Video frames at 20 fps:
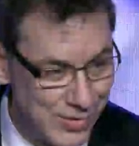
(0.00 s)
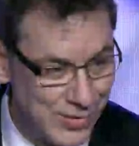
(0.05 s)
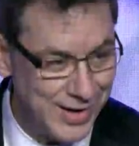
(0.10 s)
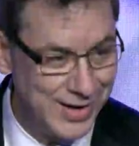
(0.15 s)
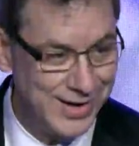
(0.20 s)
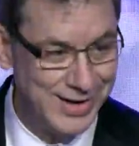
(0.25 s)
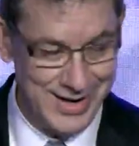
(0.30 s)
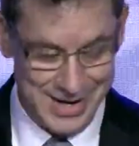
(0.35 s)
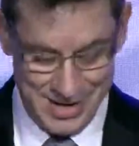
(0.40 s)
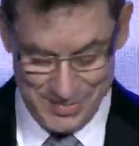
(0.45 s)

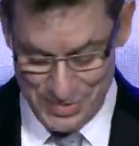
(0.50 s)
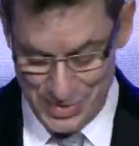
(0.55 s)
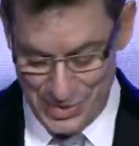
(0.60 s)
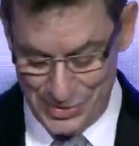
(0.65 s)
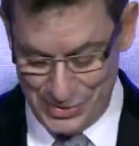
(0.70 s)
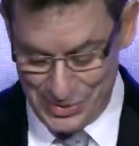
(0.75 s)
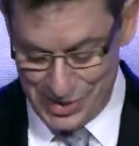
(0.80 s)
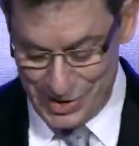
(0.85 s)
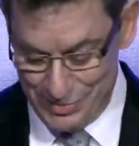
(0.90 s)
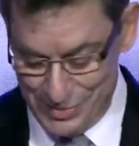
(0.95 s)
everyone. I'm
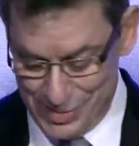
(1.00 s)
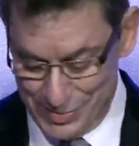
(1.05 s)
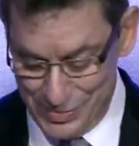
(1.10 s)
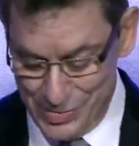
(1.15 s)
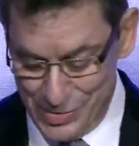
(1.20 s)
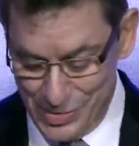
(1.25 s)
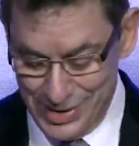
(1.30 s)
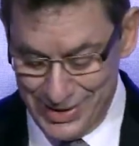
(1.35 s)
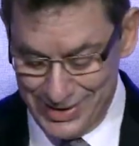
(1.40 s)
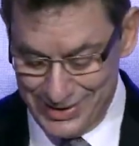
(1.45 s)
Dr.
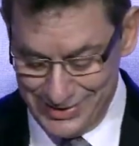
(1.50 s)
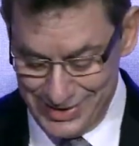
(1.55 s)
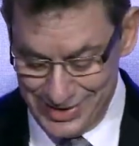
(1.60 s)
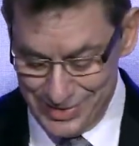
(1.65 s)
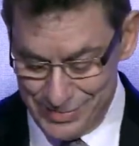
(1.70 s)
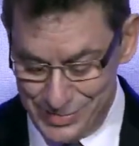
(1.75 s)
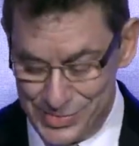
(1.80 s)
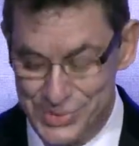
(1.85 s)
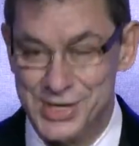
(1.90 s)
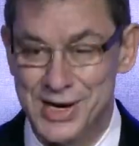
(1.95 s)
Albert Bourla.
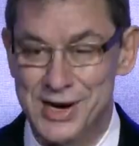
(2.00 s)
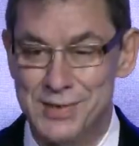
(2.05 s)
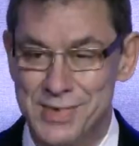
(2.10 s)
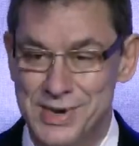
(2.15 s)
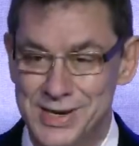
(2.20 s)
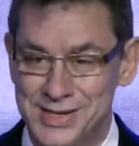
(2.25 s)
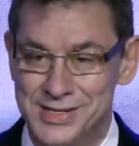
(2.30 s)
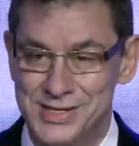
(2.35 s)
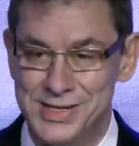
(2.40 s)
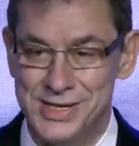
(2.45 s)
I'm
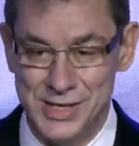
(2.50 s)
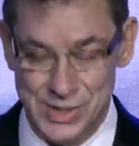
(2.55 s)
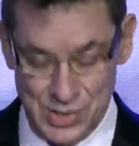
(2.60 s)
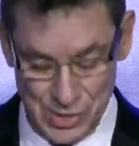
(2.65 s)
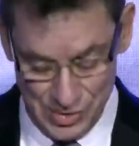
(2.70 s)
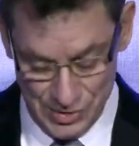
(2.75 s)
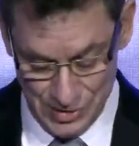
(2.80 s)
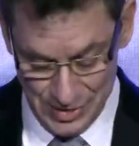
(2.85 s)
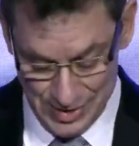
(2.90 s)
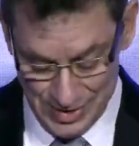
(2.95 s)
Chairman and
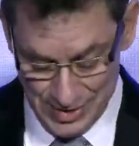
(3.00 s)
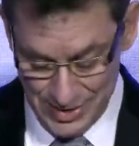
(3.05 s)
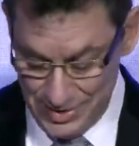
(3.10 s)
CEO